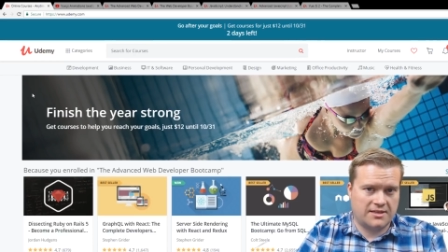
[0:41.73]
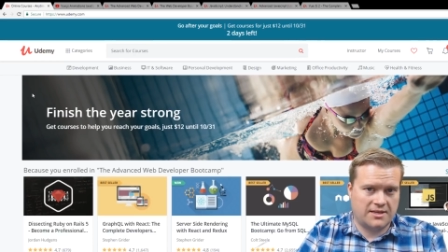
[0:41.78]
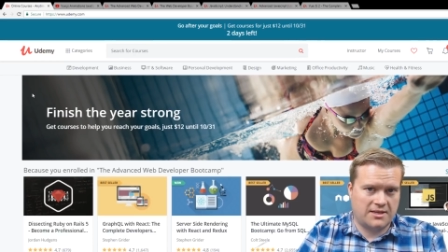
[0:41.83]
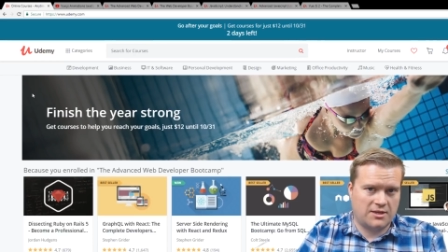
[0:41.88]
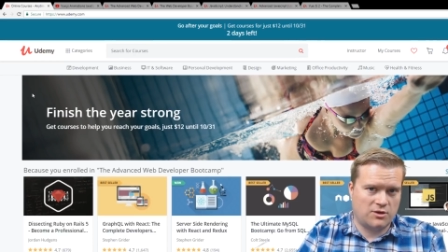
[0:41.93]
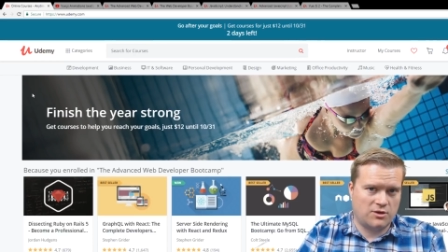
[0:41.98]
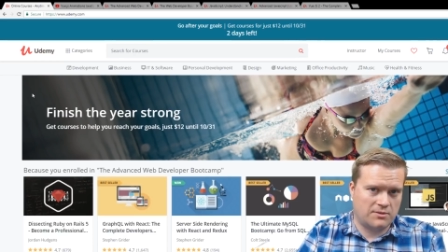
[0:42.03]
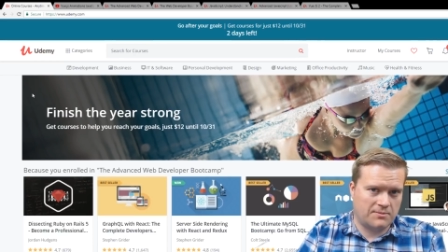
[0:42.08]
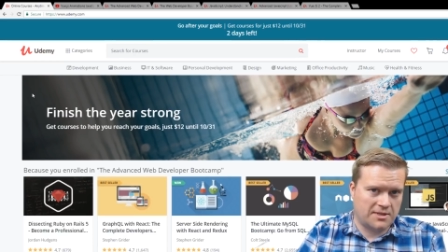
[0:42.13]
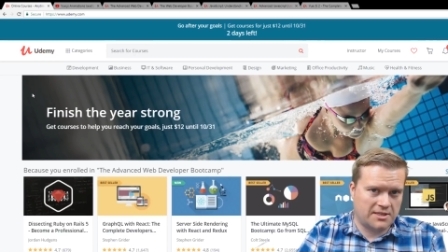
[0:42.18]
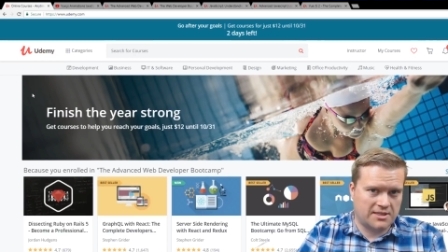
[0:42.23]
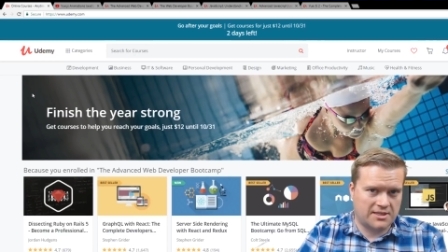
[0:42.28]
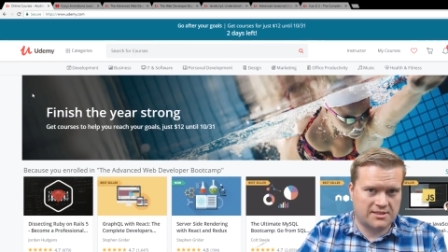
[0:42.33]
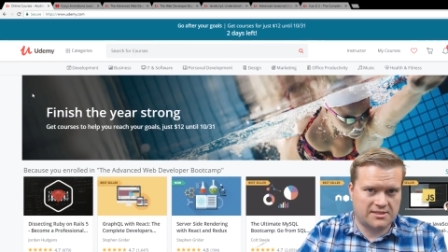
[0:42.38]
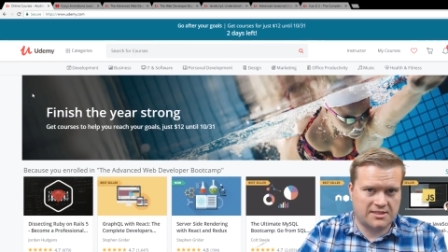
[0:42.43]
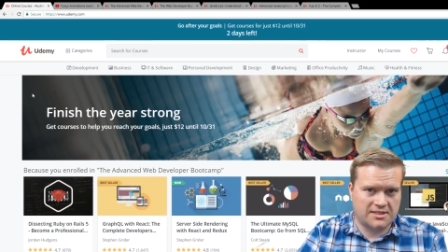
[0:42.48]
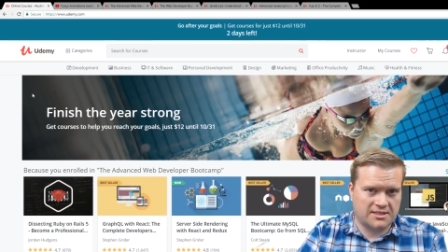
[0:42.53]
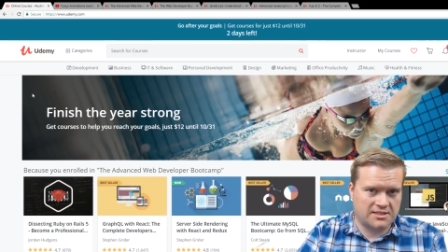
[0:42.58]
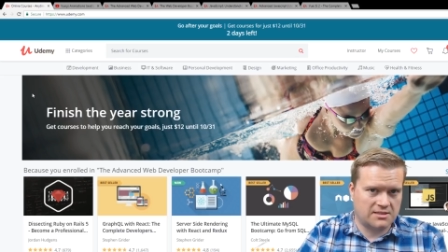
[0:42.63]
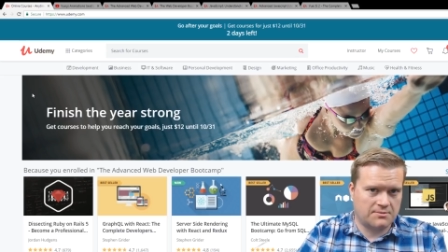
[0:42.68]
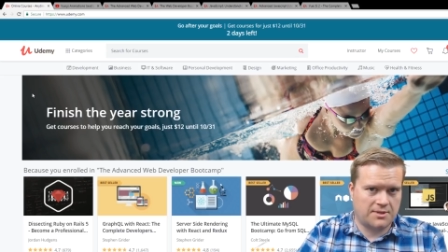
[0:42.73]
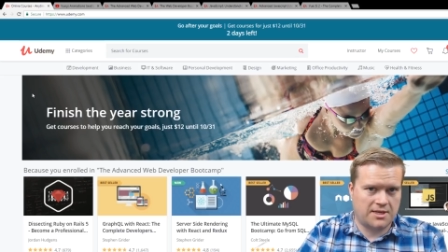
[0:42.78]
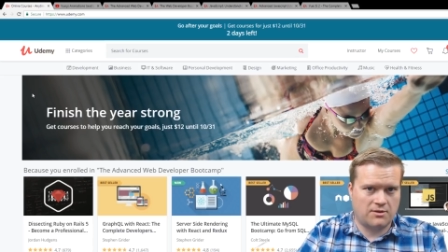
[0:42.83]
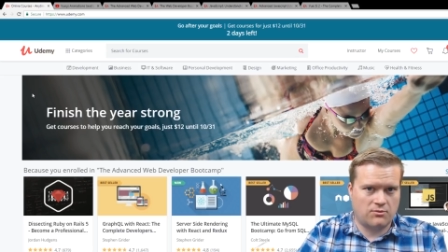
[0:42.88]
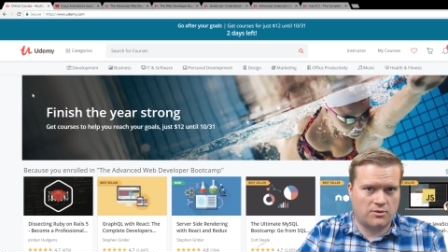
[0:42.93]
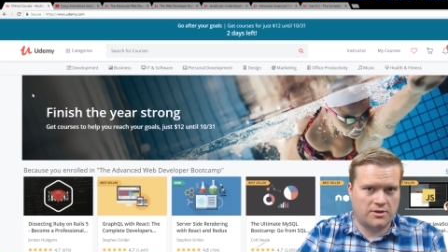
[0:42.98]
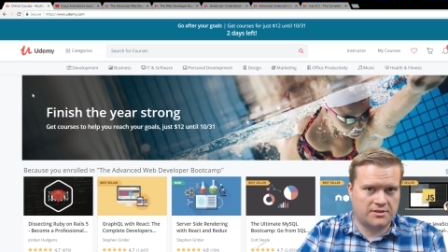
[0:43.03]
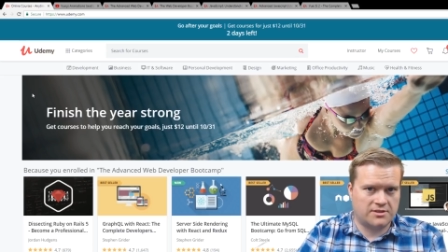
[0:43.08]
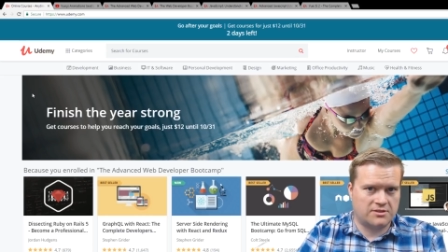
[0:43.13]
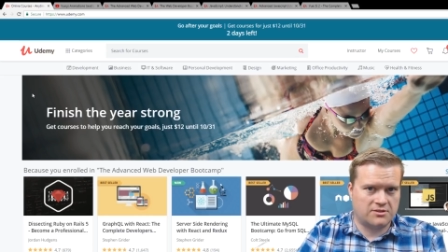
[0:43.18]
Udemy does these about
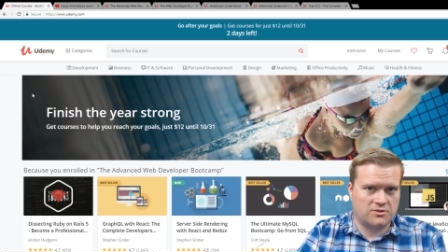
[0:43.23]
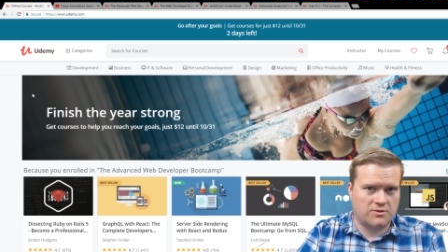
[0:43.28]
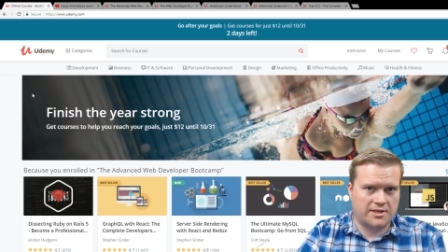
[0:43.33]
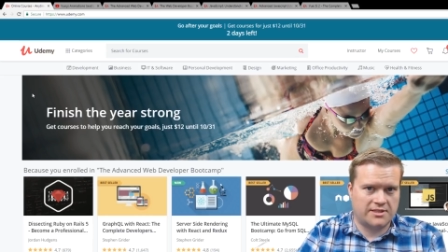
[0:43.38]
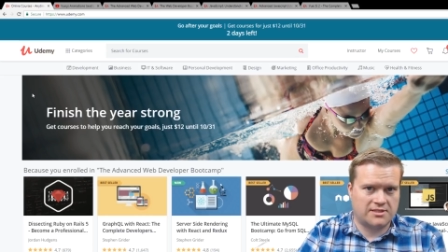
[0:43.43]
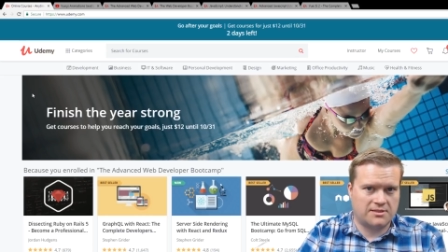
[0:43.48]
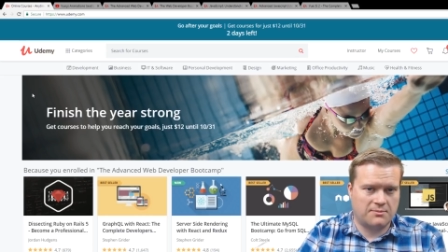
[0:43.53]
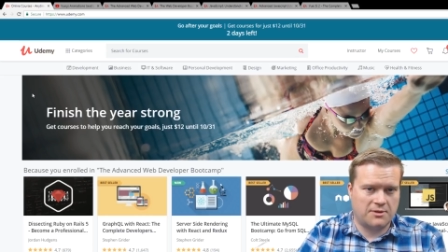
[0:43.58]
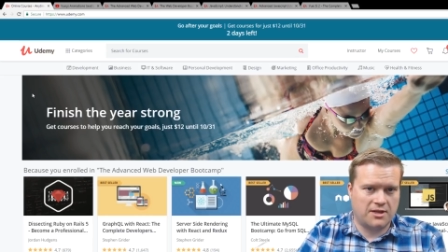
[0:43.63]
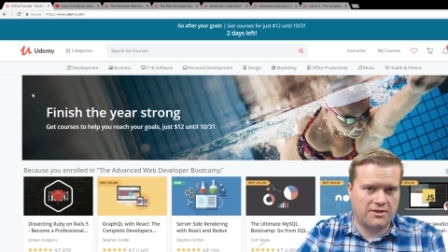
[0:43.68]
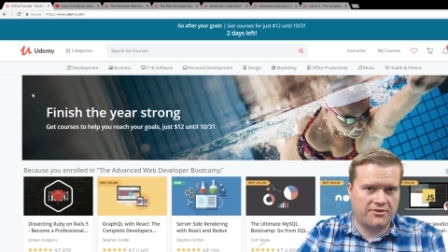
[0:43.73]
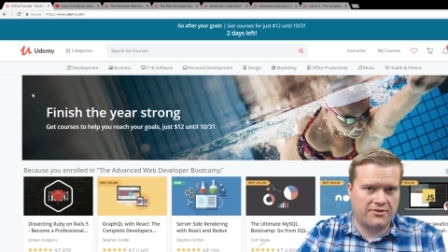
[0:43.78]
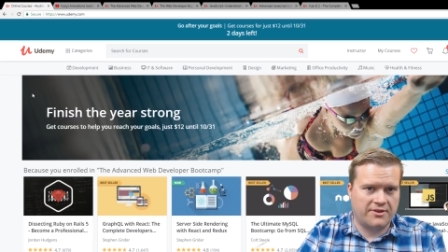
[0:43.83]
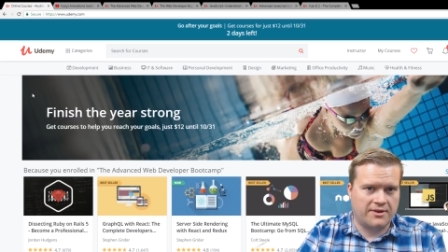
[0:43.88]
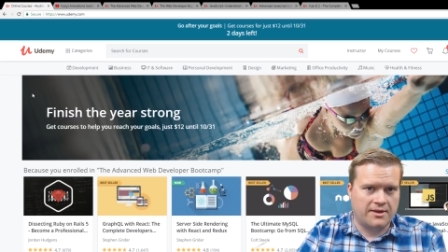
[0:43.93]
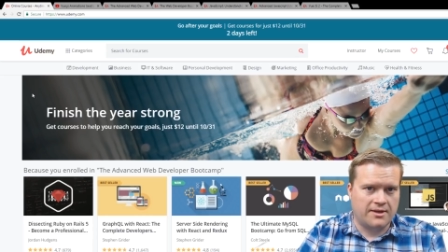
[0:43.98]
once or twice a month.